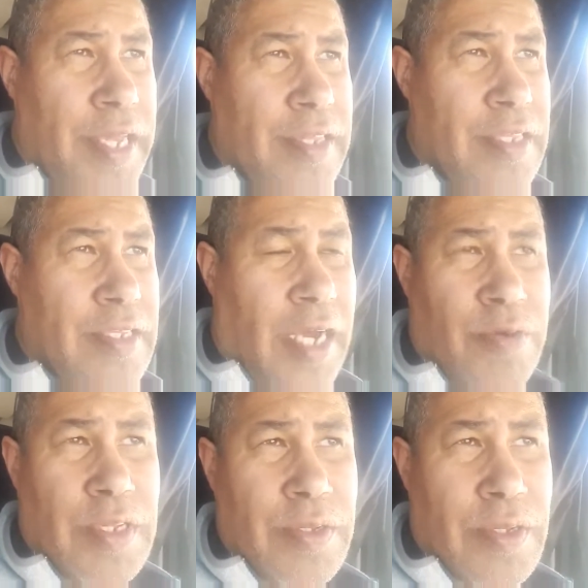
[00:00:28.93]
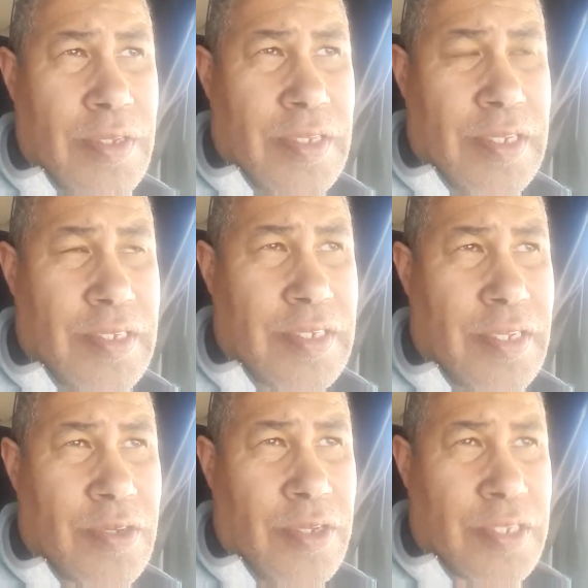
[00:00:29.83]
and the downhill
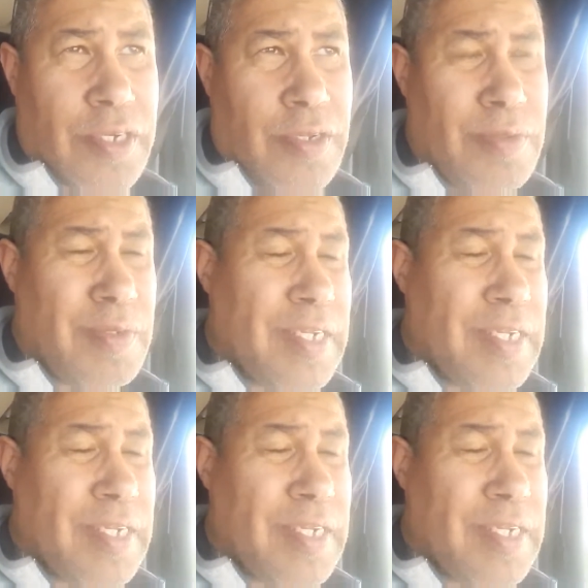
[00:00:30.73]
descent control